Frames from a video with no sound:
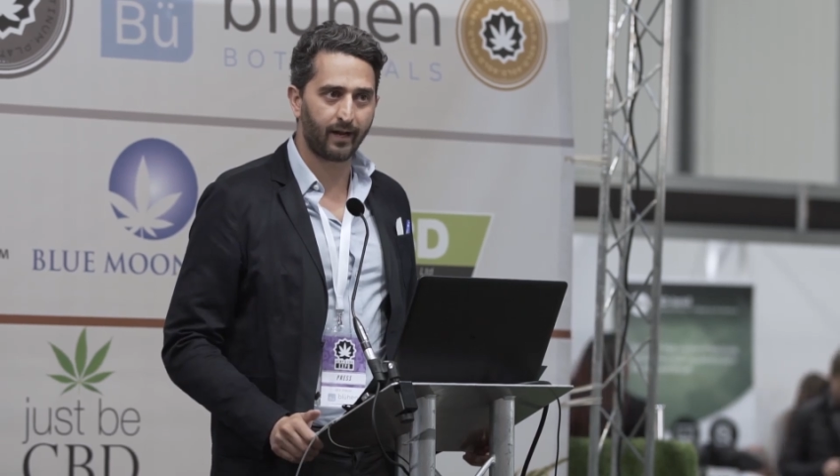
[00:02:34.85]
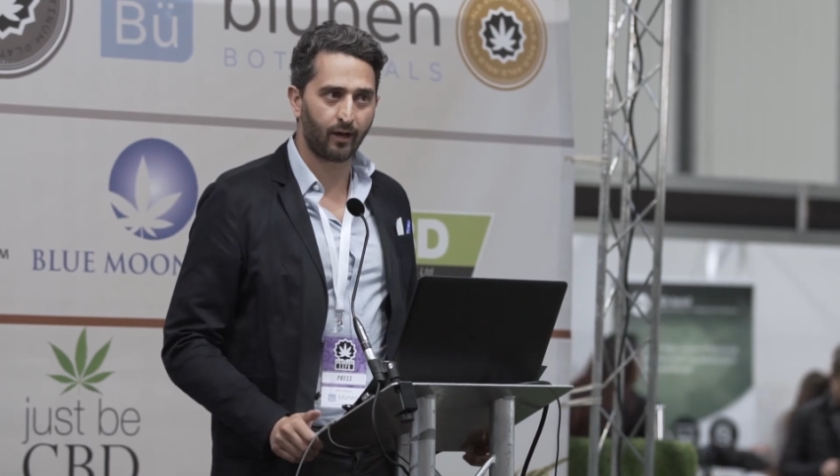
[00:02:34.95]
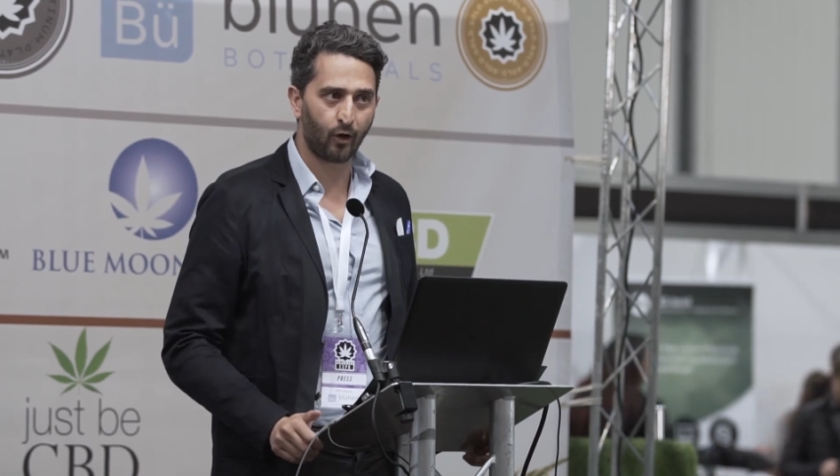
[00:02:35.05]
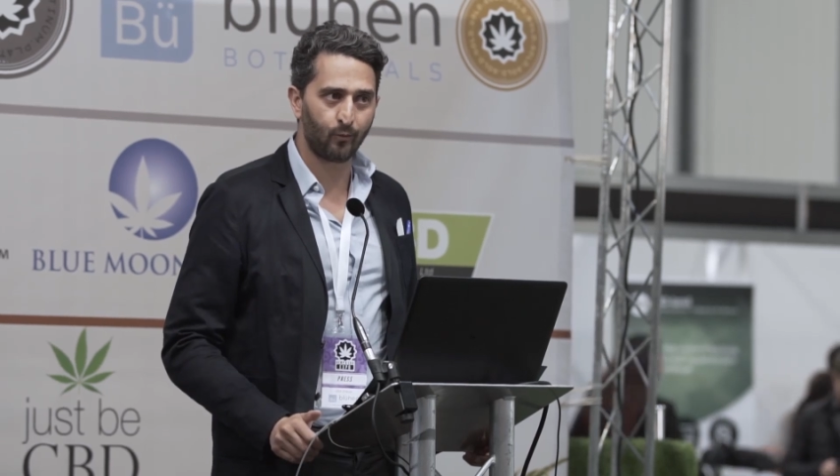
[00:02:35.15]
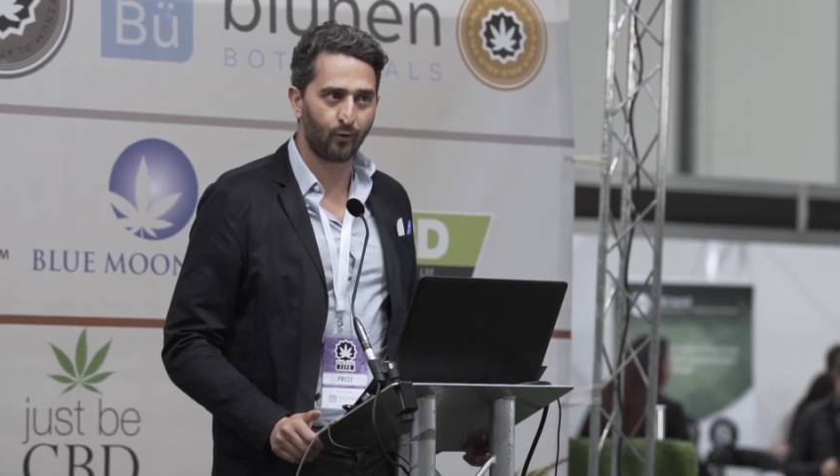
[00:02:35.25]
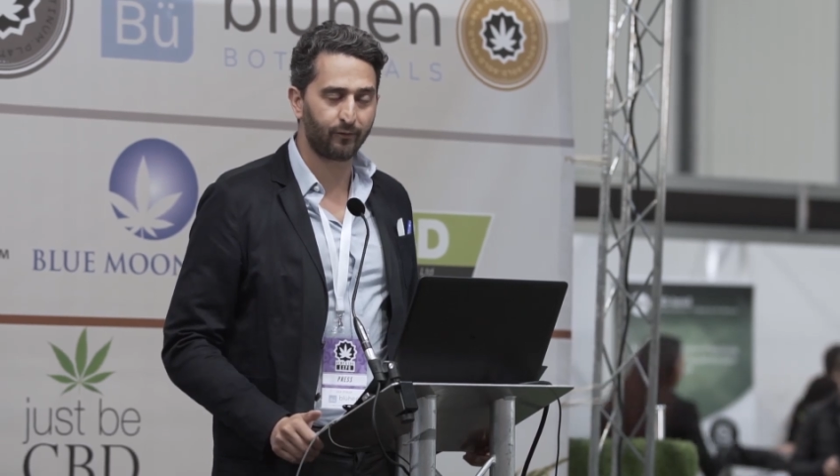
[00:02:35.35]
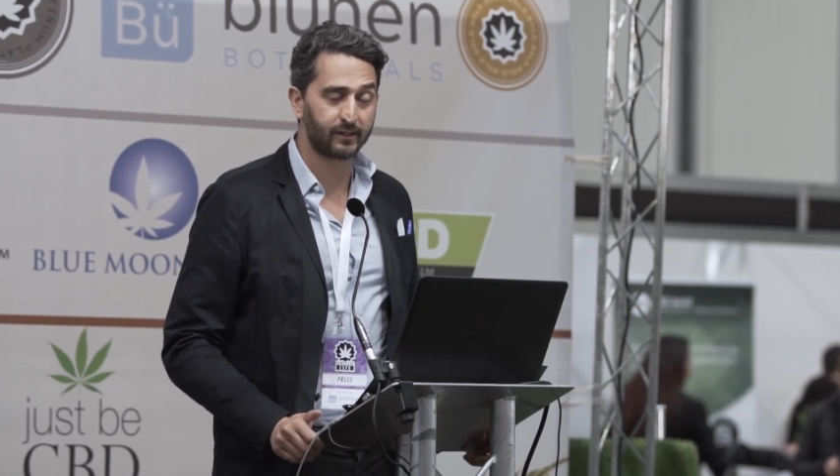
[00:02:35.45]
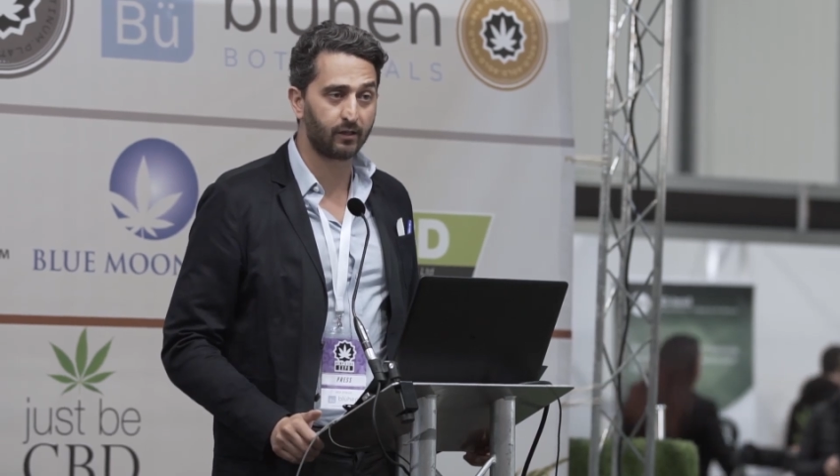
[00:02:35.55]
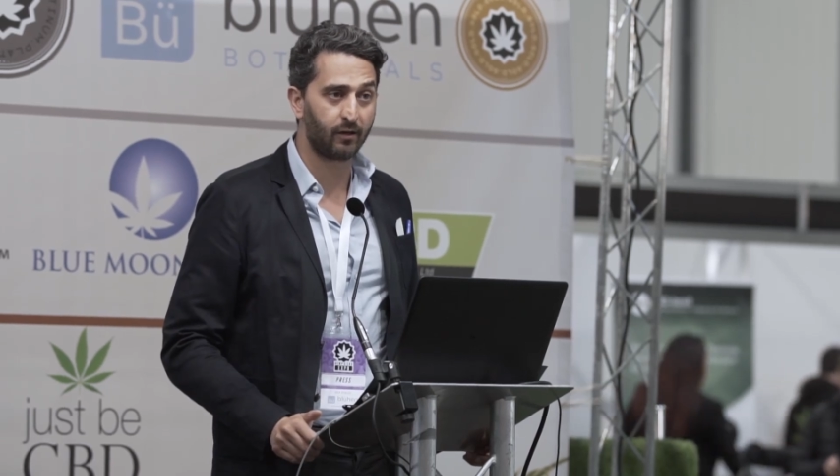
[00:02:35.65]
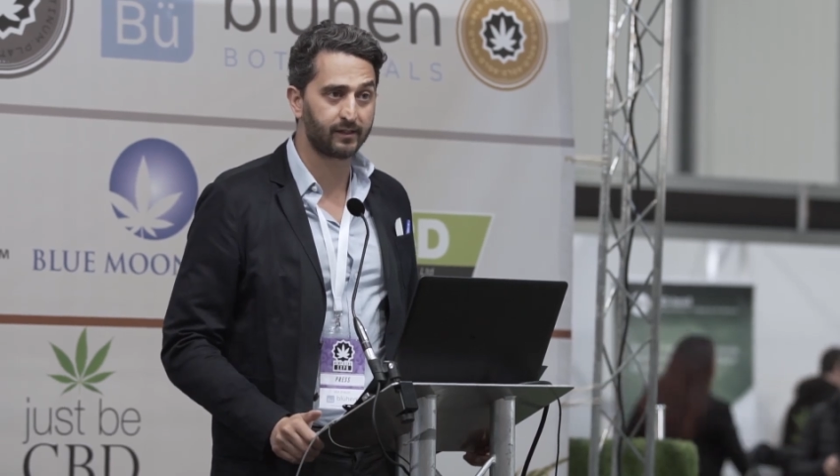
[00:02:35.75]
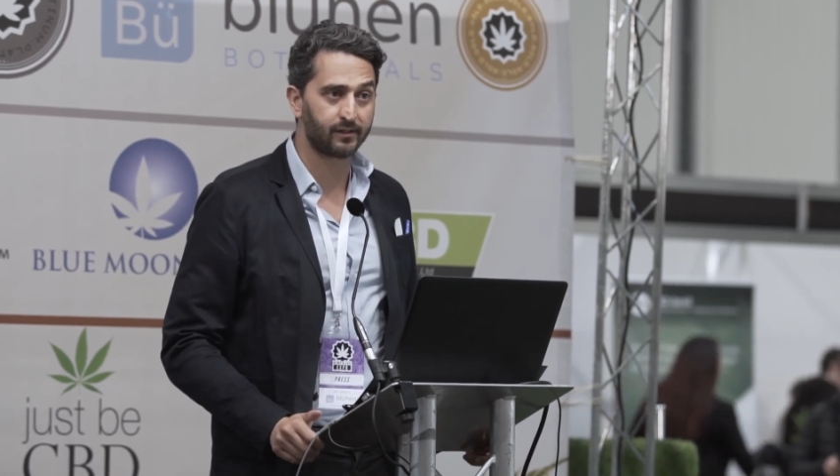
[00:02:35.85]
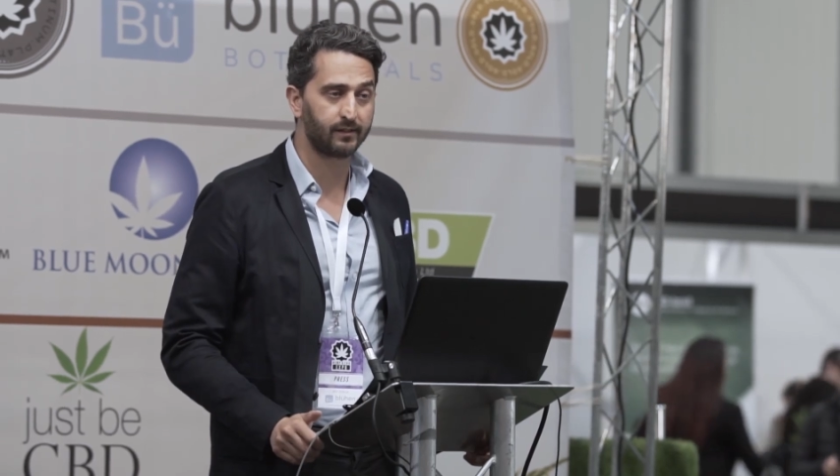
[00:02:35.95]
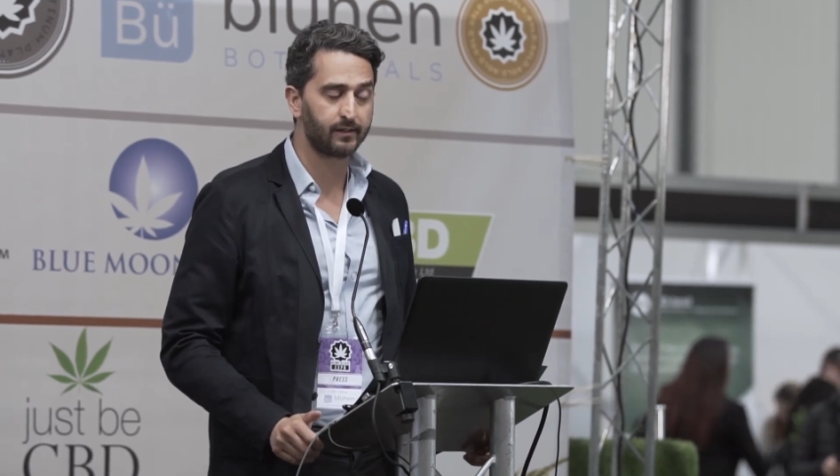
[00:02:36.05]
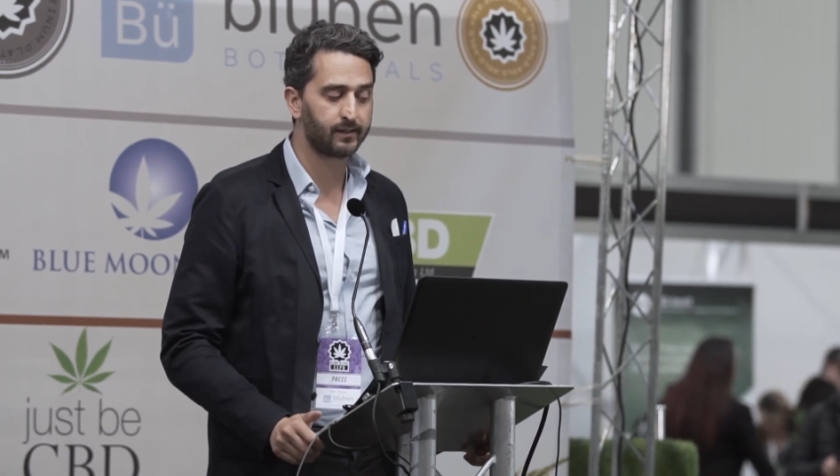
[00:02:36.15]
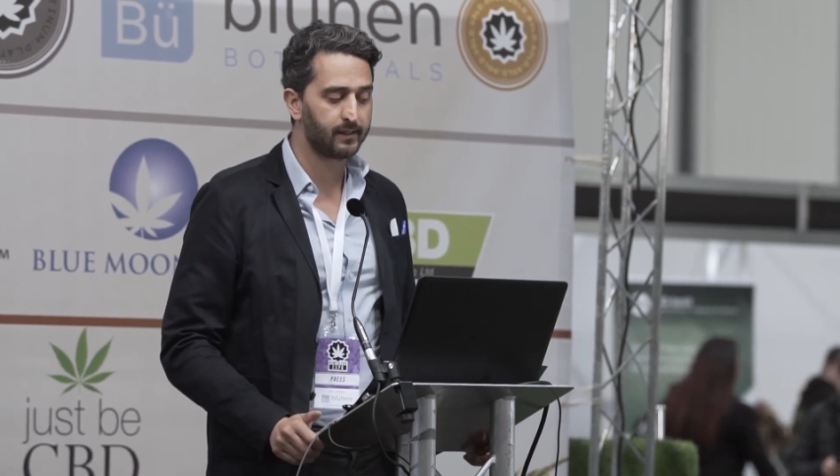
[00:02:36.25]
a Home Office
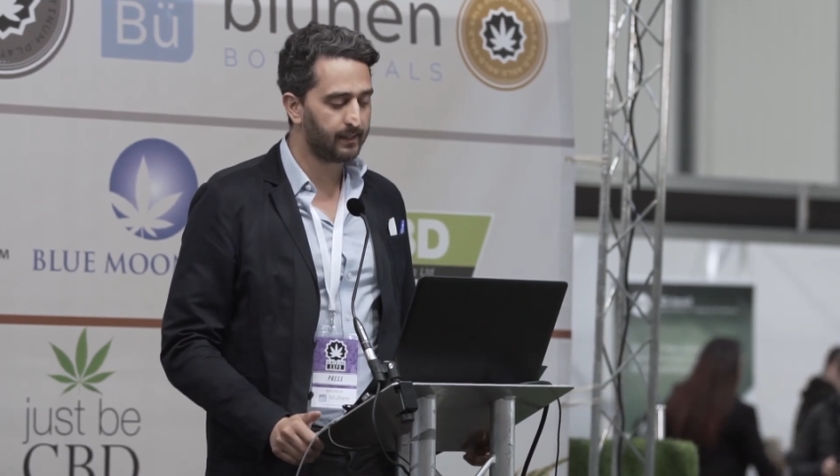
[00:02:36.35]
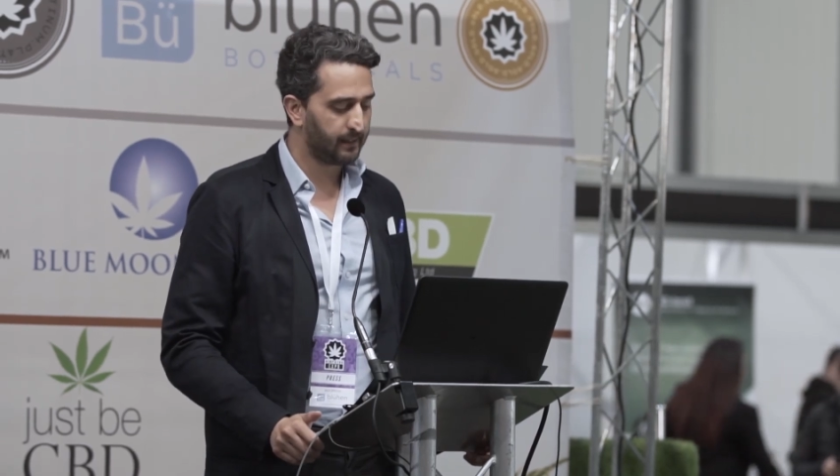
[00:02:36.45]
licence.